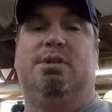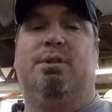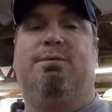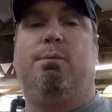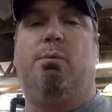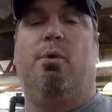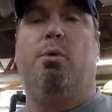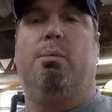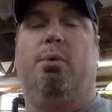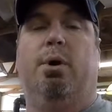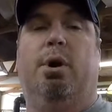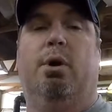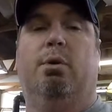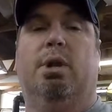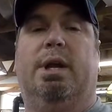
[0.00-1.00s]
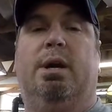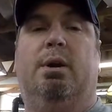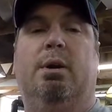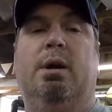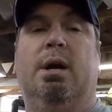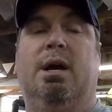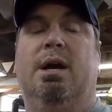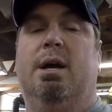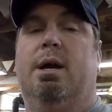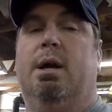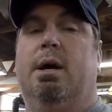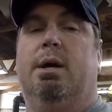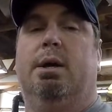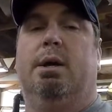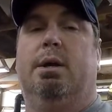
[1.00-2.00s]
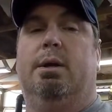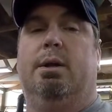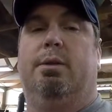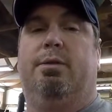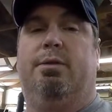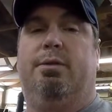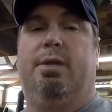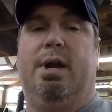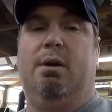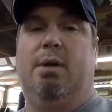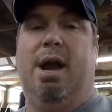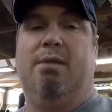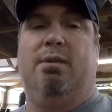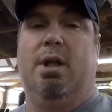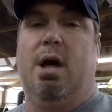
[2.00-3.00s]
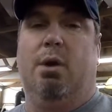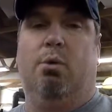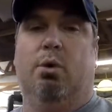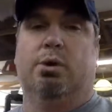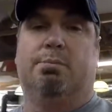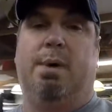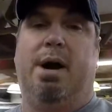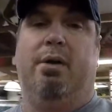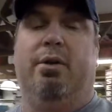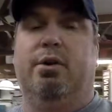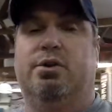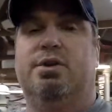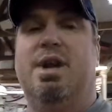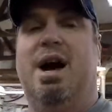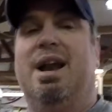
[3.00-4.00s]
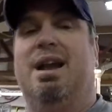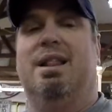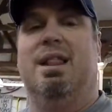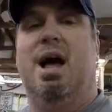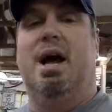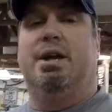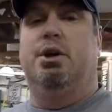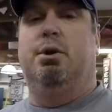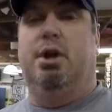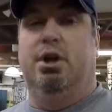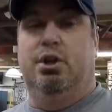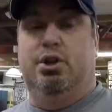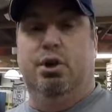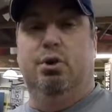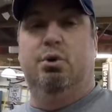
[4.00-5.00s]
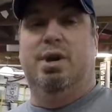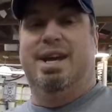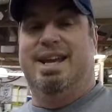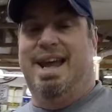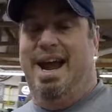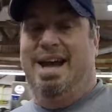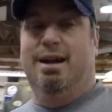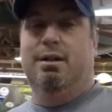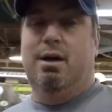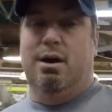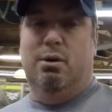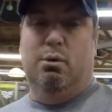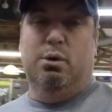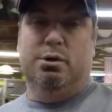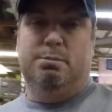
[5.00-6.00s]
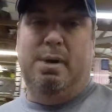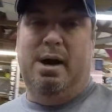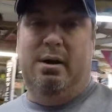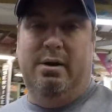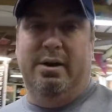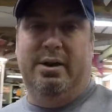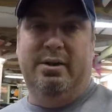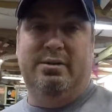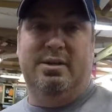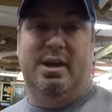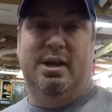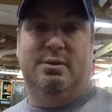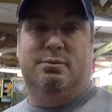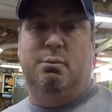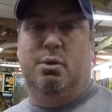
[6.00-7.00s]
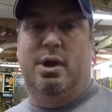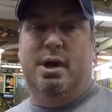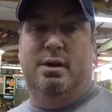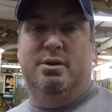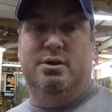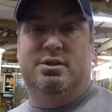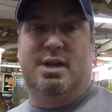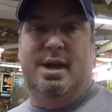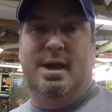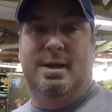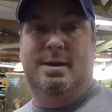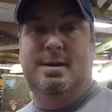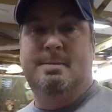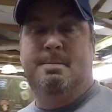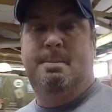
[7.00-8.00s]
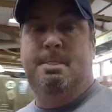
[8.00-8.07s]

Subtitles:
It's the 4.0 liter. They don't have a lot of horsepower. There's not a lot you can do to gain a lot of horsepower of these things, from what I understand.